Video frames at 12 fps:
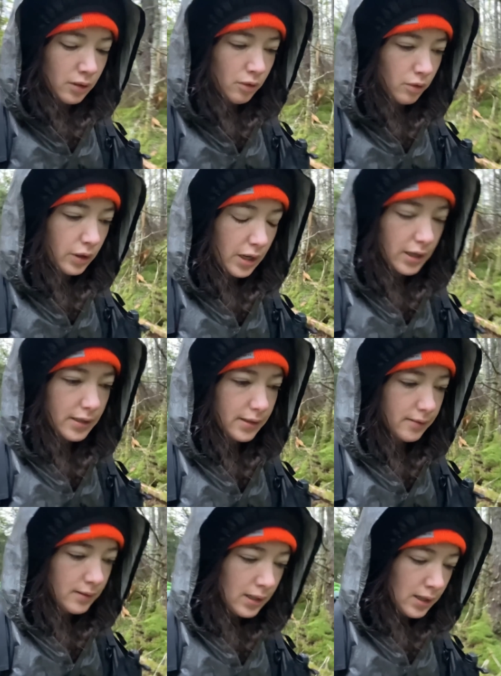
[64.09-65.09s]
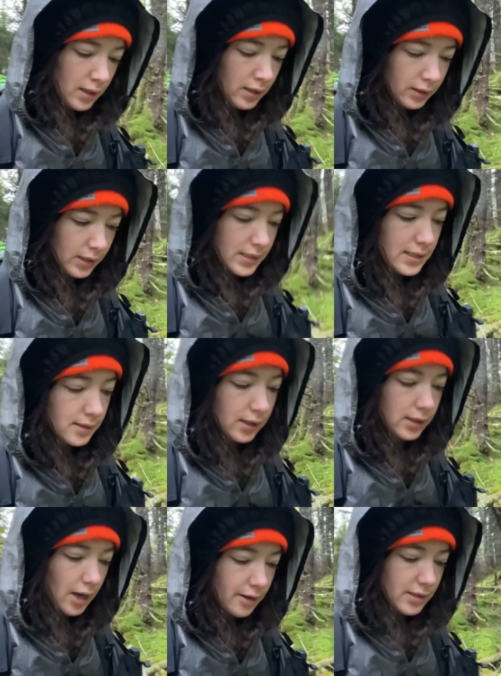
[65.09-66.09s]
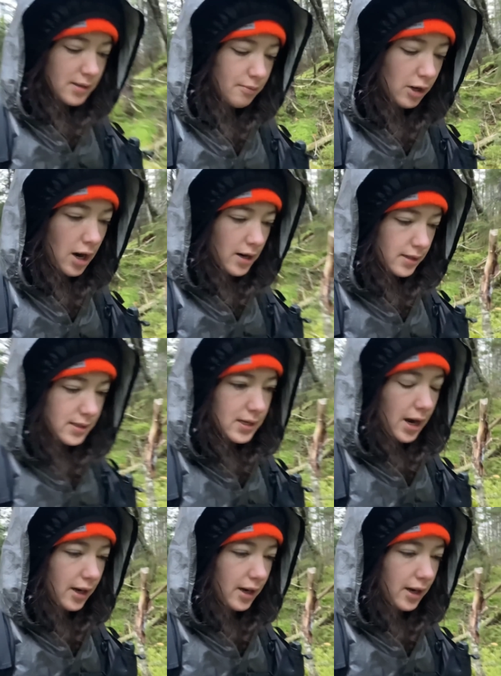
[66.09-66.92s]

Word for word: well, I like slid down some rocks.